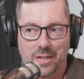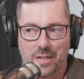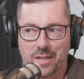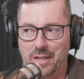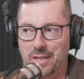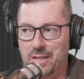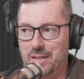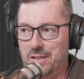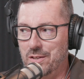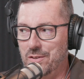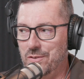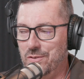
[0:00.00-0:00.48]

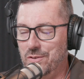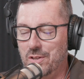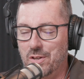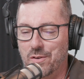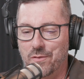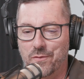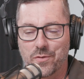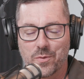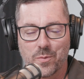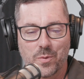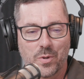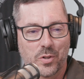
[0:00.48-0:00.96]
And his
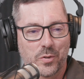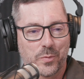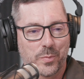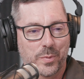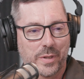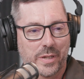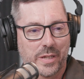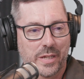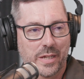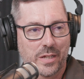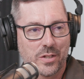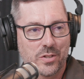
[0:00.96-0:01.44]
love for
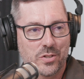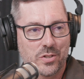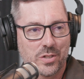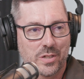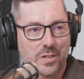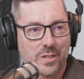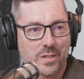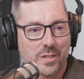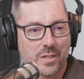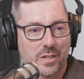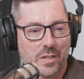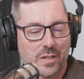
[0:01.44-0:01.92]

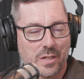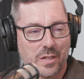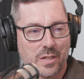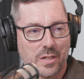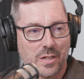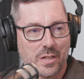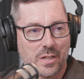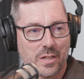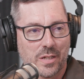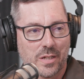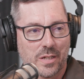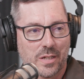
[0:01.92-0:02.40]
multiplication
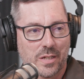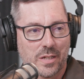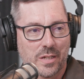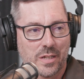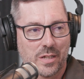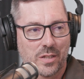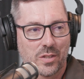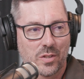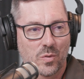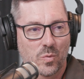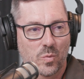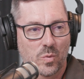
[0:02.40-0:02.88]

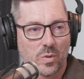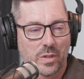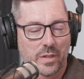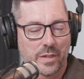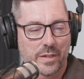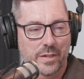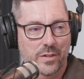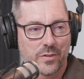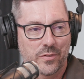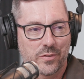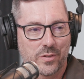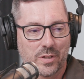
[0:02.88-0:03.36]
and the
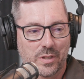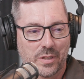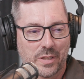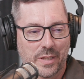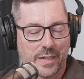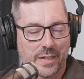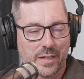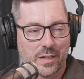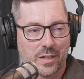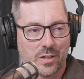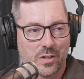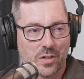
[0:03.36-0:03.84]
willingness to
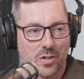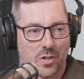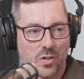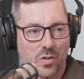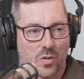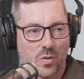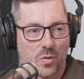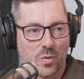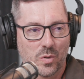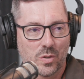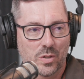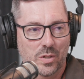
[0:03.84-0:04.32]
let
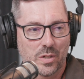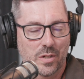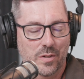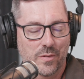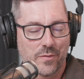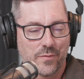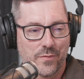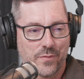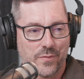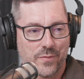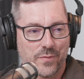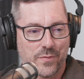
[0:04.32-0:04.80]
go
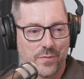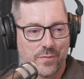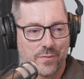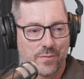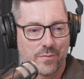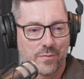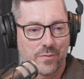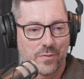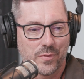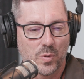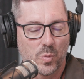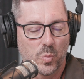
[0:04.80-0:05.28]
of
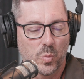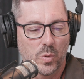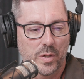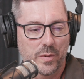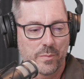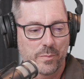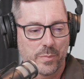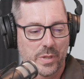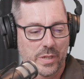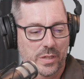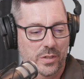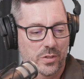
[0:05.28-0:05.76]
the
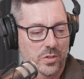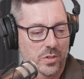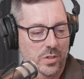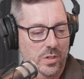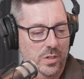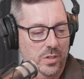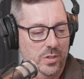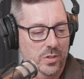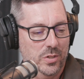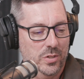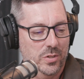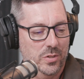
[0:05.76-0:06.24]
one big
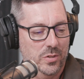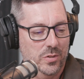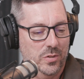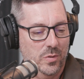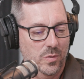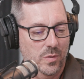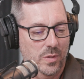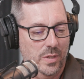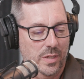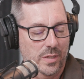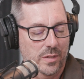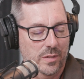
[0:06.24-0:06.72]
church
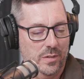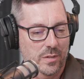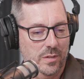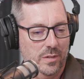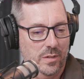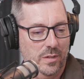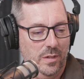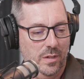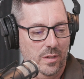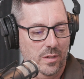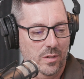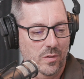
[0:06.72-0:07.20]
so that,
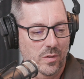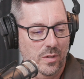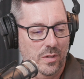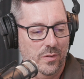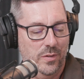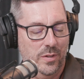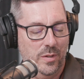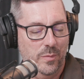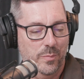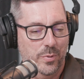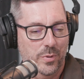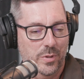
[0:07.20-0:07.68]

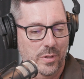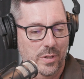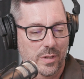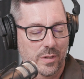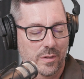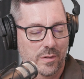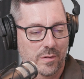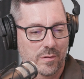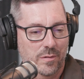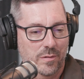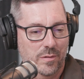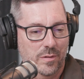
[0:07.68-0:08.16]
as he put
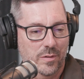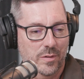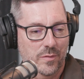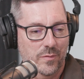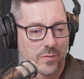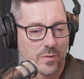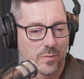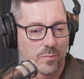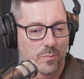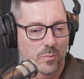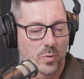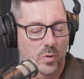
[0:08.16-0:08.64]
it,
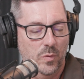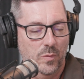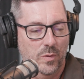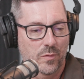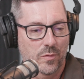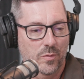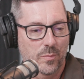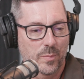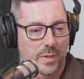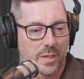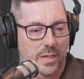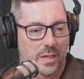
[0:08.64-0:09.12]
from
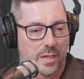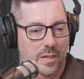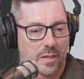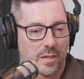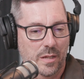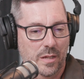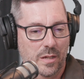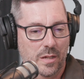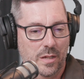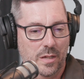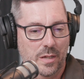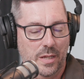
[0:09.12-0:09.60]
moving from
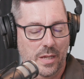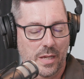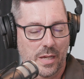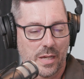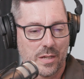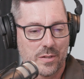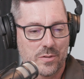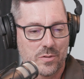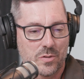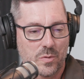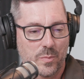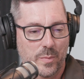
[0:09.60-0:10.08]
a
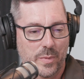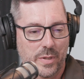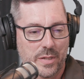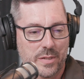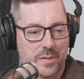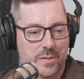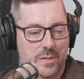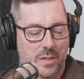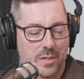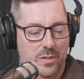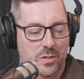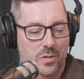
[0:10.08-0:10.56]
castle
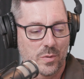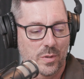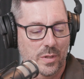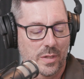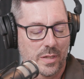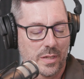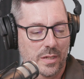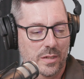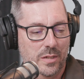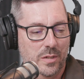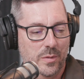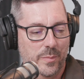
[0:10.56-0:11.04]
mindset to a
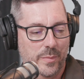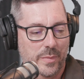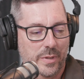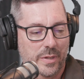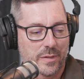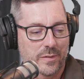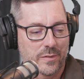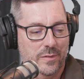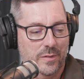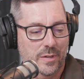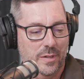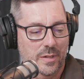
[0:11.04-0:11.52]
kingdom
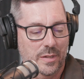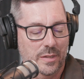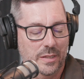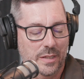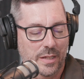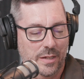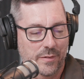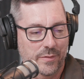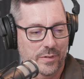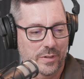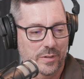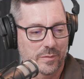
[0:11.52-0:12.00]
mindset.
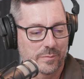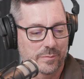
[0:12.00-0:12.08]
Love it.